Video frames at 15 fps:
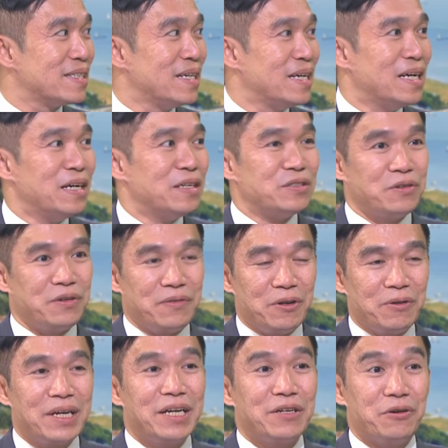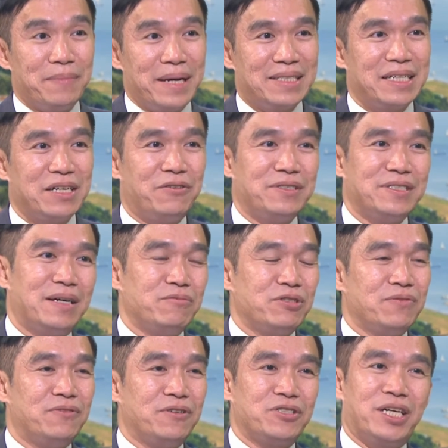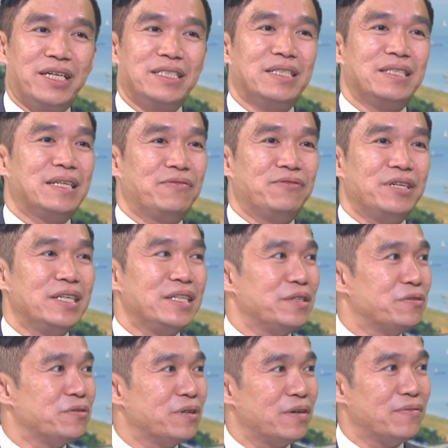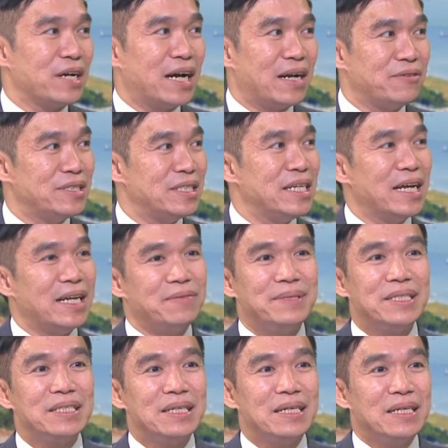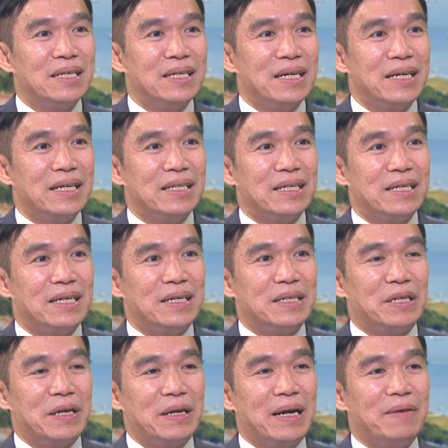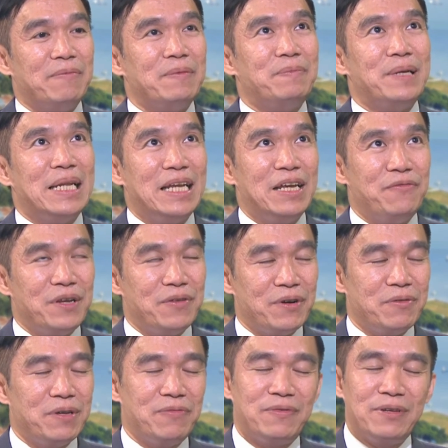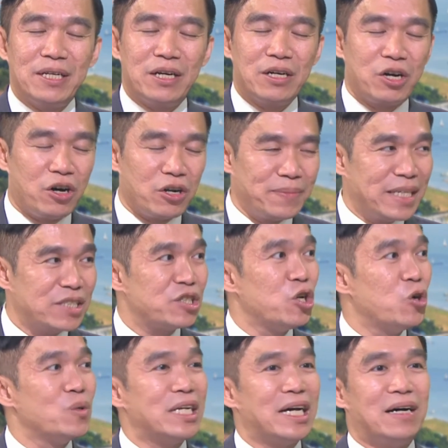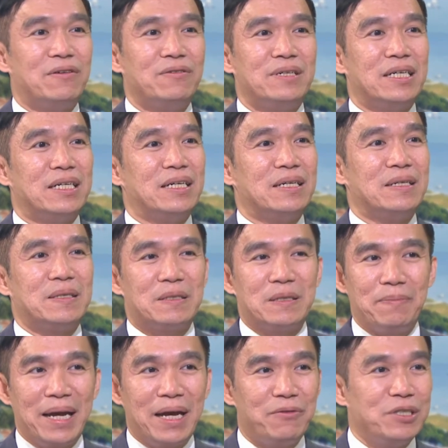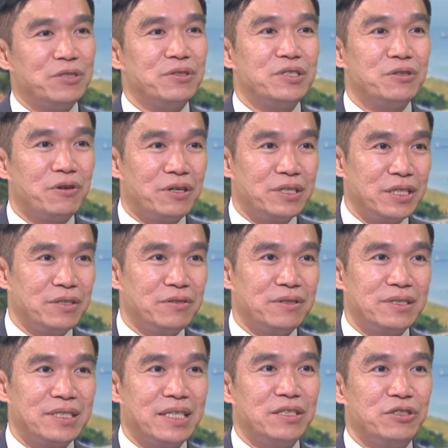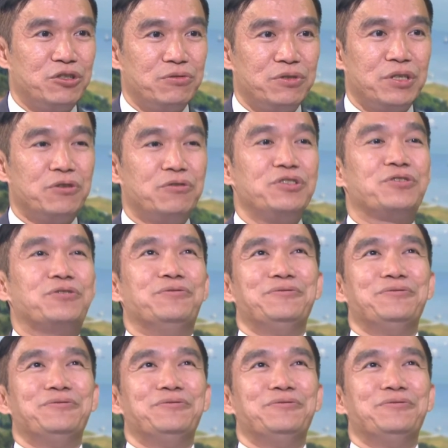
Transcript: So if you're looking at domestic consumption for China, definitely they do not have a currency element, and I believe even if the economic slowdown, the parents will still continue to send the children to good schools.